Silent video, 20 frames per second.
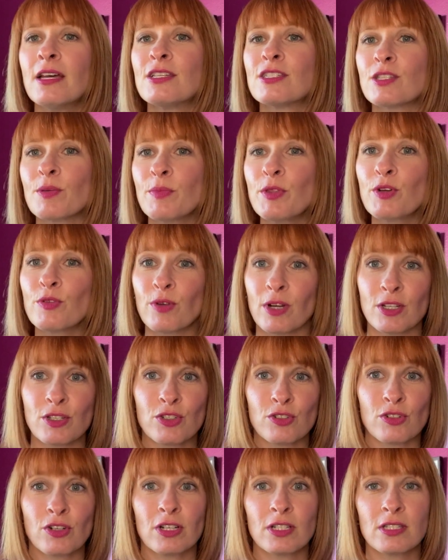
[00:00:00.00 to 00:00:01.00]
Some of the
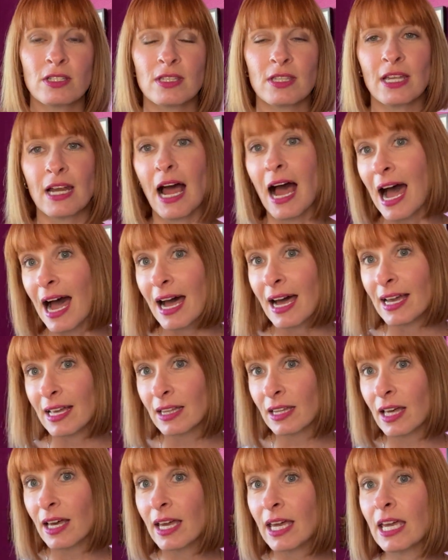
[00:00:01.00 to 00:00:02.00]
restaurants that I
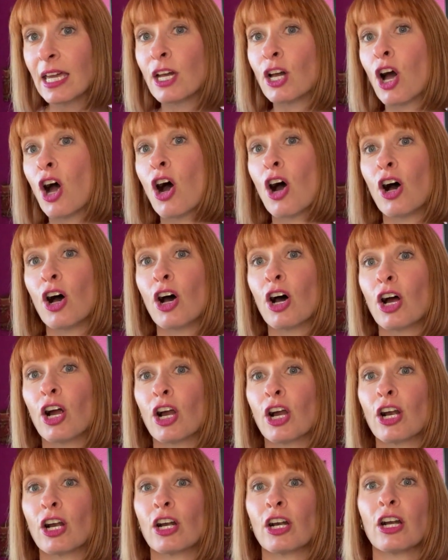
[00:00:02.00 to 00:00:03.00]
like
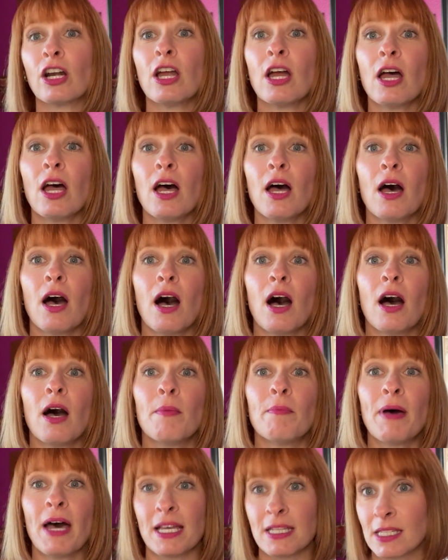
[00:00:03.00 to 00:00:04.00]
are
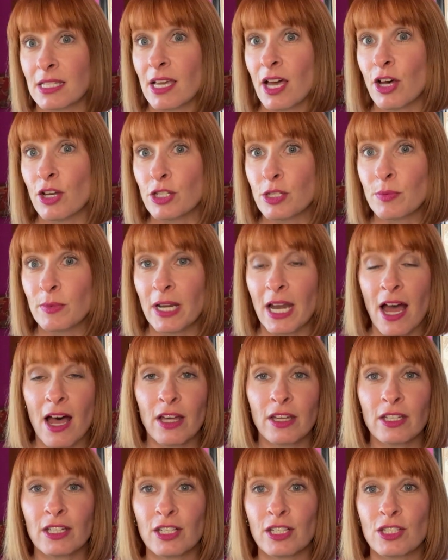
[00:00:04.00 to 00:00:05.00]
Pascal's
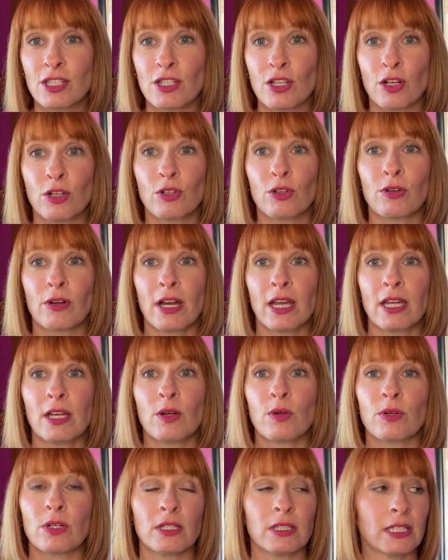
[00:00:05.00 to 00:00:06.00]
Manali is a great
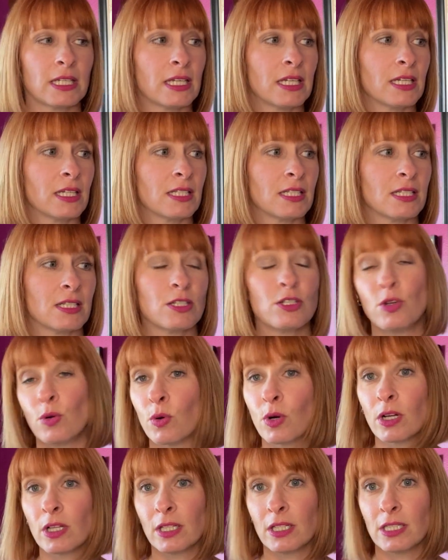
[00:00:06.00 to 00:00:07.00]
New
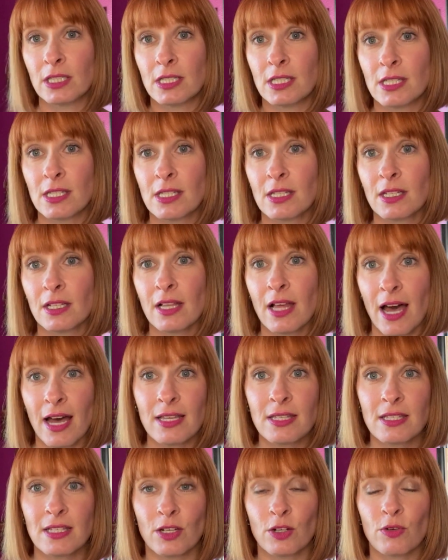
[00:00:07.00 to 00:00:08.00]
Orleans
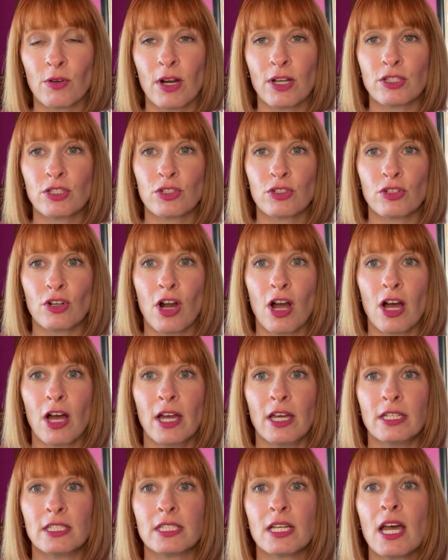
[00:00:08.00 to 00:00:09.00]
classic
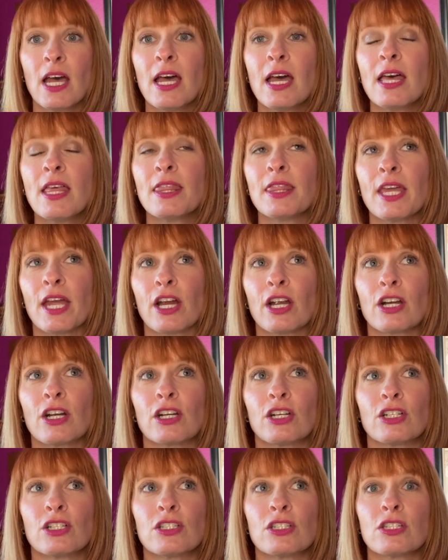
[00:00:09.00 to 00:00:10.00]
restaurant.
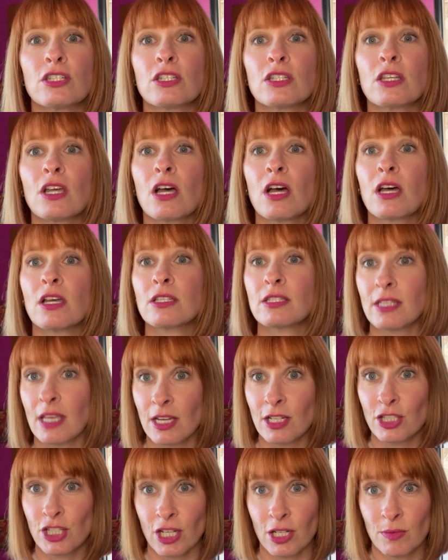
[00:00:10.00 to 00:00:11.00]
There's
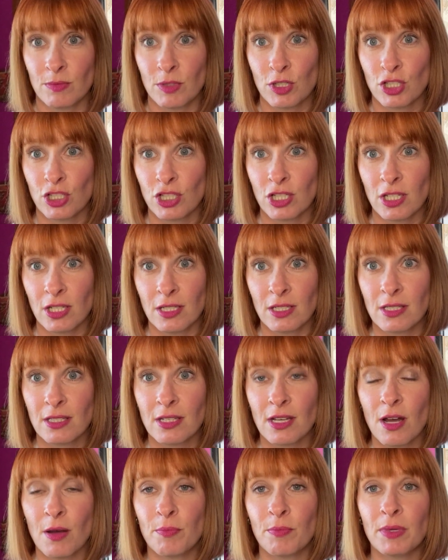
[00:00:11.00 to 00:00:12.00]
St. James Cheese
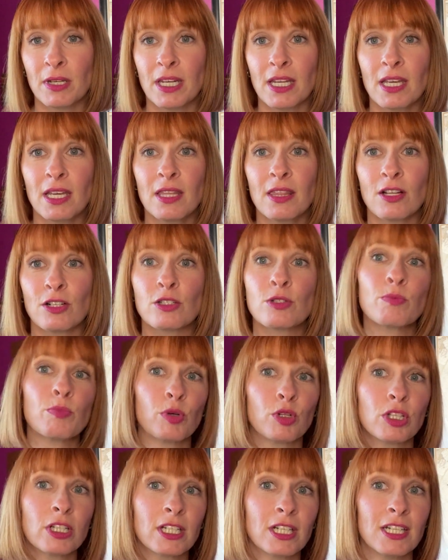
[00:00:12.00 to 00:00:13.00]
Company. There's
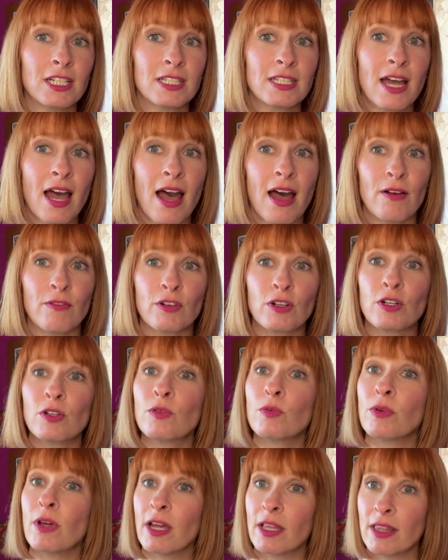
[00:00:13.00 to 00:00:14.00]
Bouligny
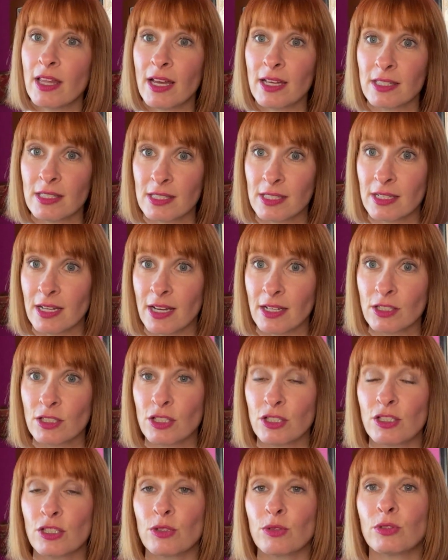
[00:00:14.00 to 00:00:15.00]
Tavern, and that's
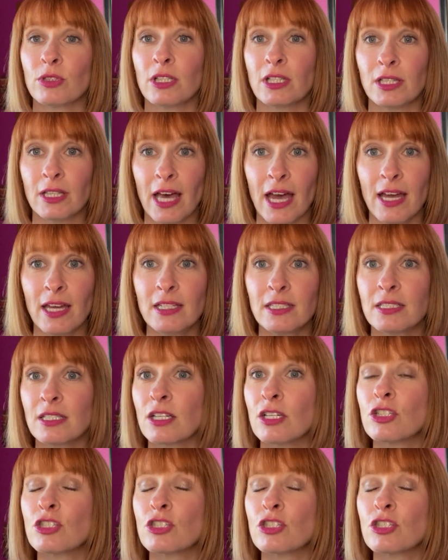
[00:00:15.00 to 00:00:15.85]
next to Lillette.